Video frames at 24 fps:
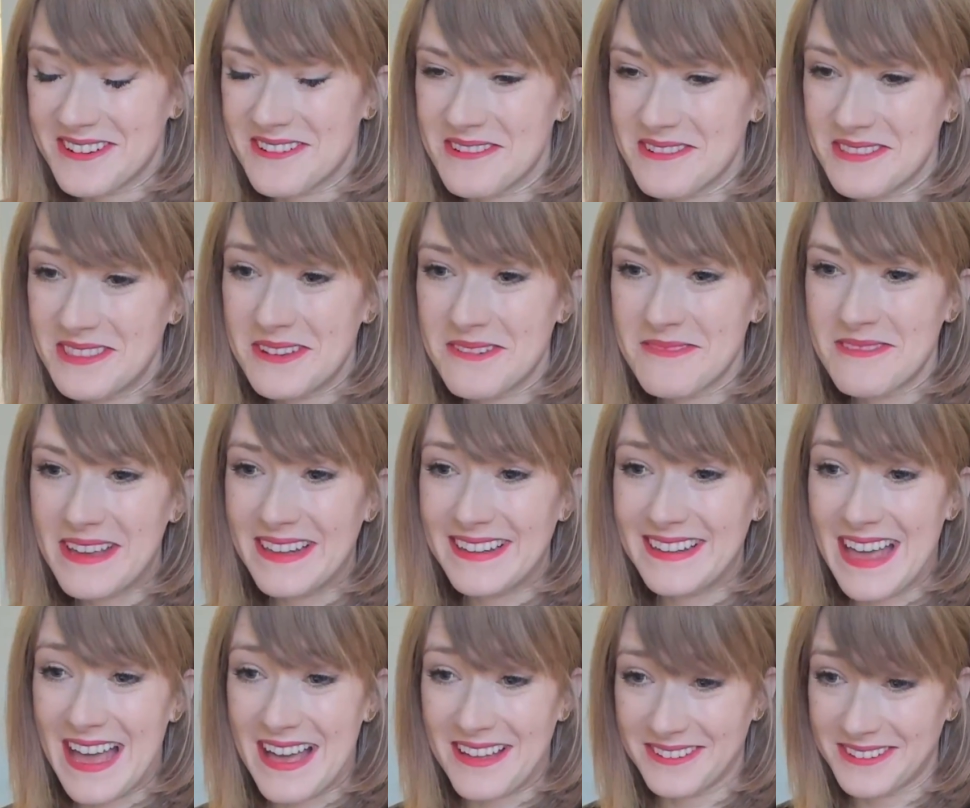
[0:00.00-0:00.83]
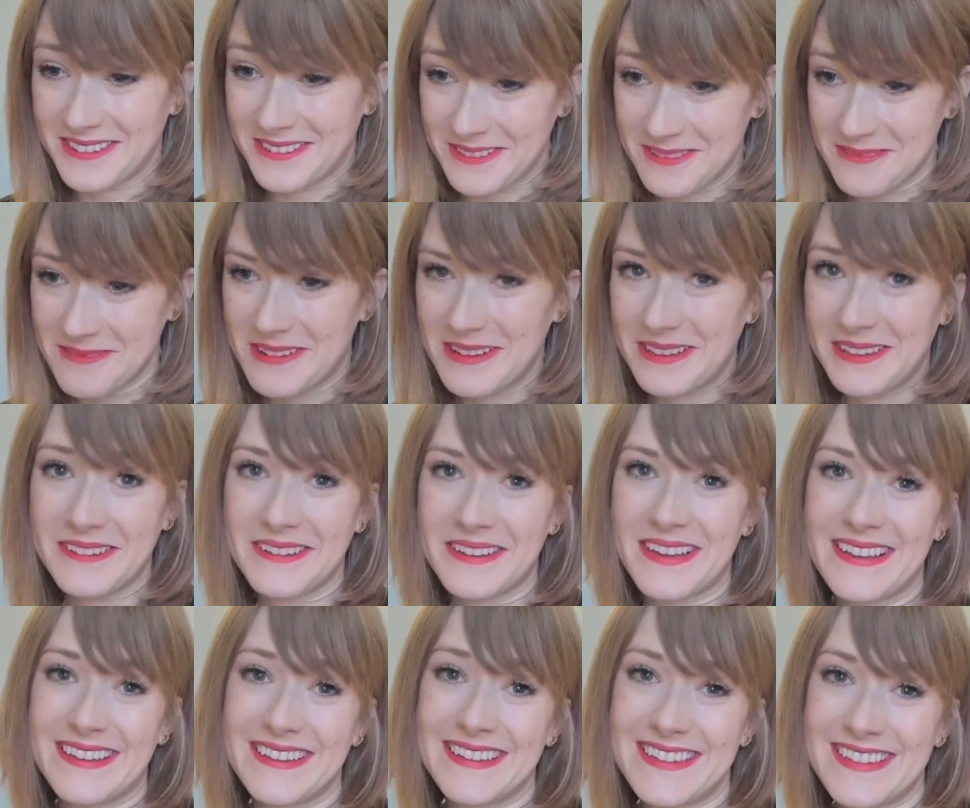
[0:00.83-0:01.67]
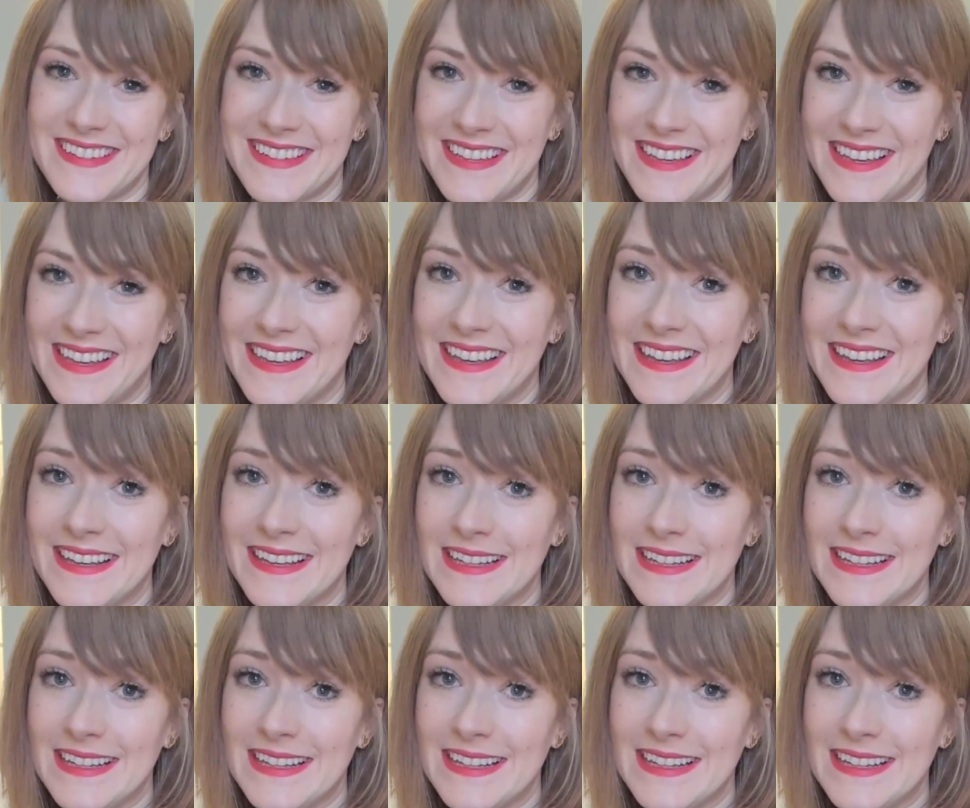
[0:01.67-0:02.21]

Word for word: all the way down to what you can see